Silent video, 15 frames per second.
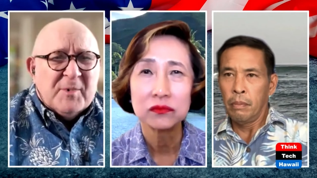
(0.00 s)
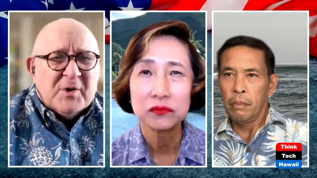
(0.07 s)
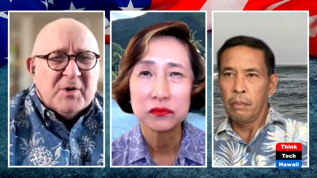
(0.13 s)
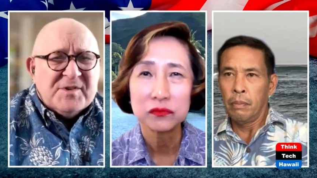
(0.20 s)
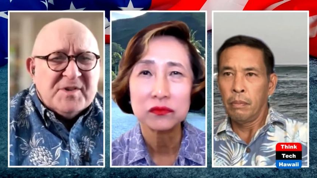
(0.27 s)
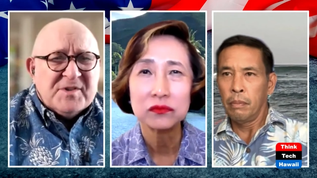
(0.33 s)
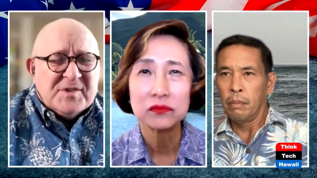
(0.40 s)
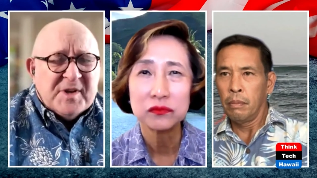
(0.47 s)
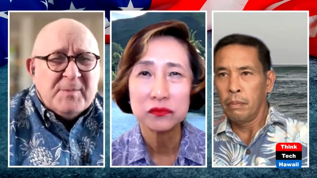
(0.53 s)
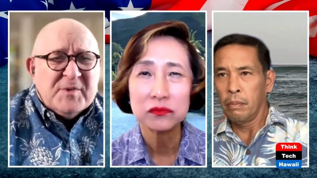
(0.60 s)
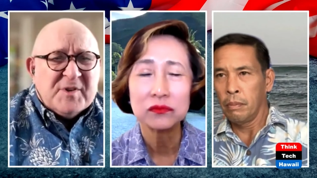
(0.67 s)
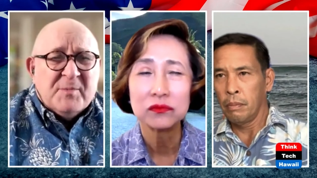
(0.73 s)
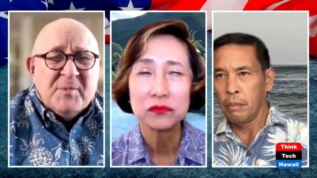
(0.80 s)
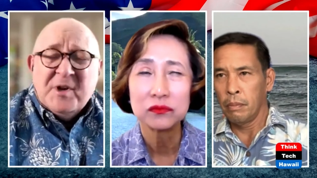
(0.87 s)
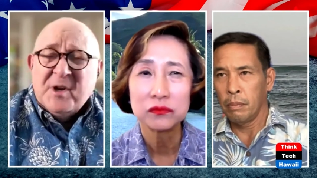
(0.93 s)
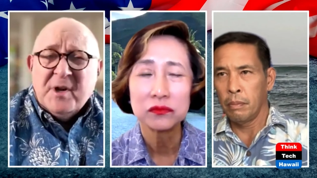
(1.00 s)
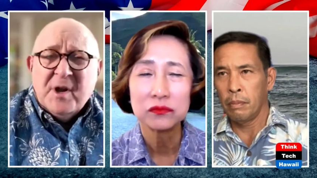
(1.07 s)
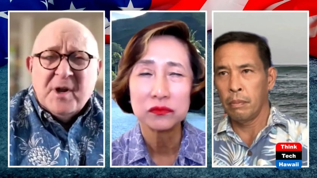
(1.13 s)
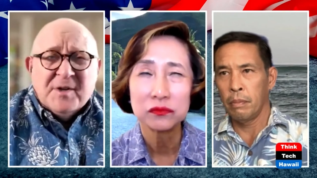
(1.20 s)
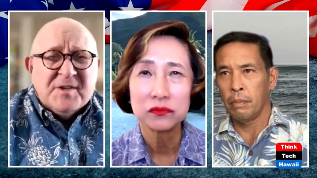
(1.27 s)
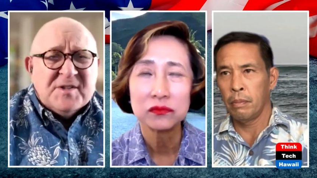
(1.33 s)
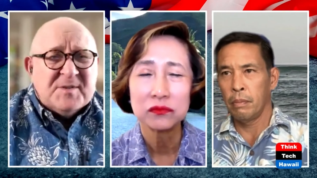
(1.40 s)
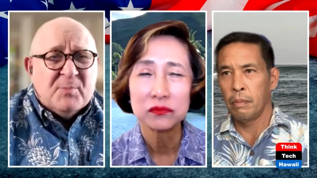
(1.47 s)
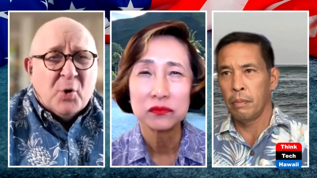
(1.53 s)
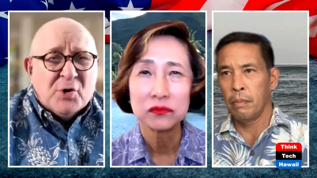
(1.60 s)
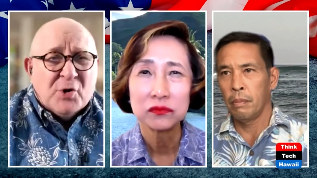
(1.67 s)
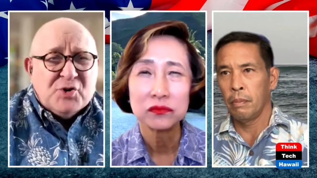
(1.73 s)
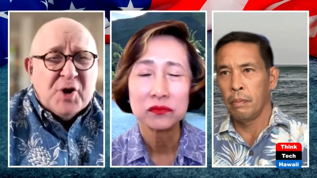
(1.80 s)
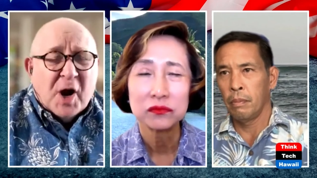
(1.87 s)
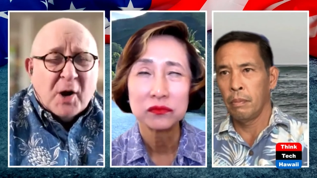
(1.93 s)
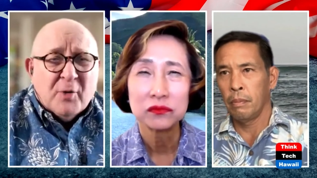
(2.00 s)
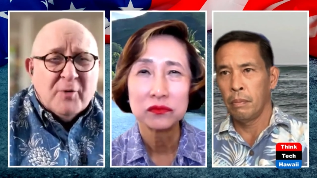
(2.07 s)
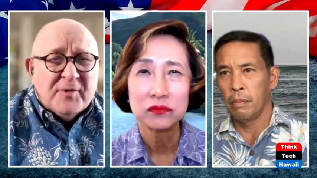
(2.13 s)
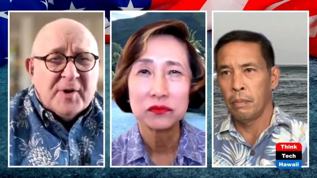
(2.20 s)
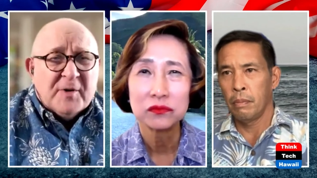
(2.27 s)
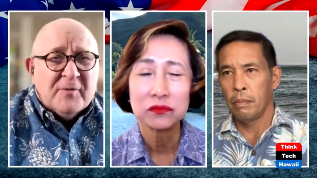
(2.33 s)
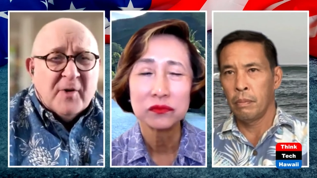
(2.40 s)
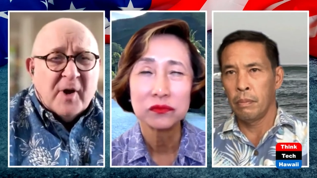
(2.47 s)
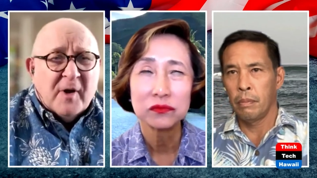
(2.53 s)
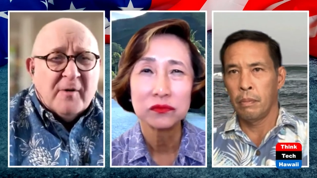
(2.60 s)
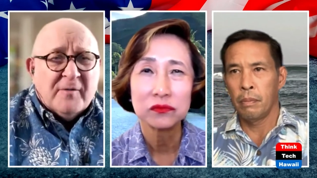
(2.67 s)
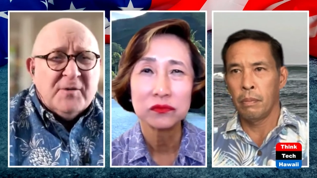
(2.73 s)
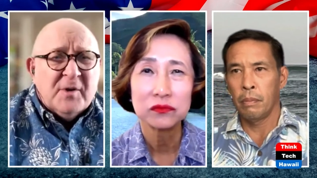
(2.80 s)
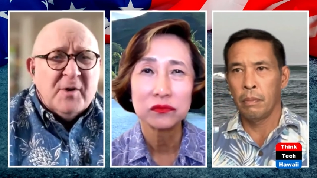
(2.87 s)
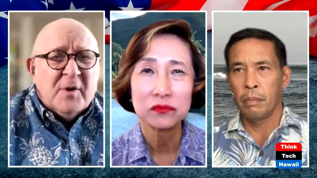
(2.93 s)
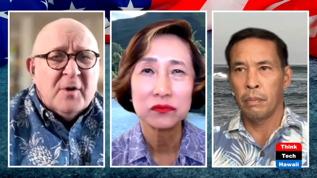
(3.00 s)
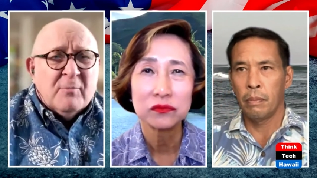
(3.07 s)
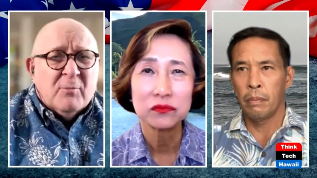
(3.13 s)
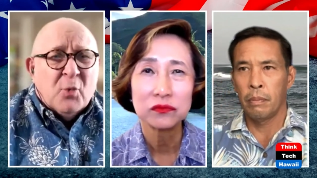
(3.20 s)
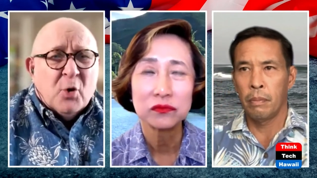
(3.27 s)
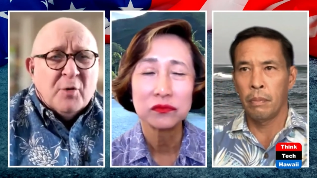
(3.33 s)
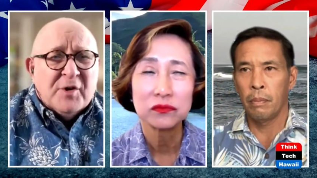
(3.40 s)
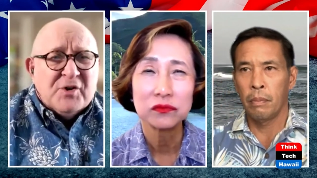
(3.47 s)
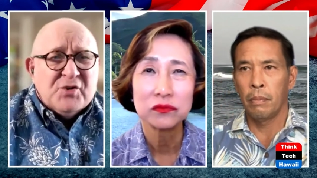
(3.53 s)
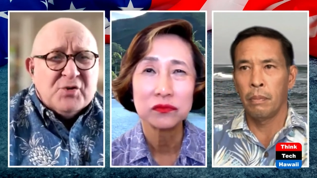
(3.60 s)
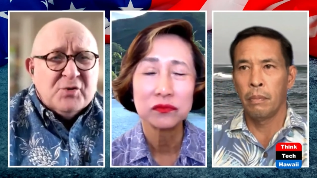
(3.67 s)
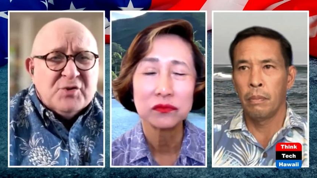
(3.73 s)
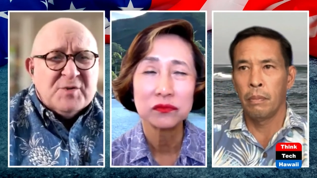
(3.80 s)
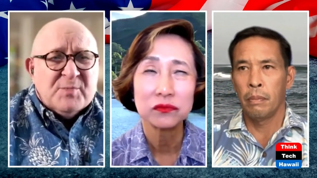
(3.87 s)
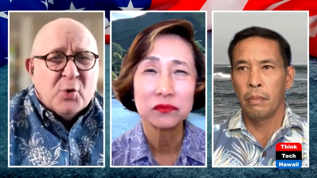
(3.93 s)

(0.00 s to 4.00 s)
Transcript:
Speaker 1: Because it seems to me there's more geography involved, more issues,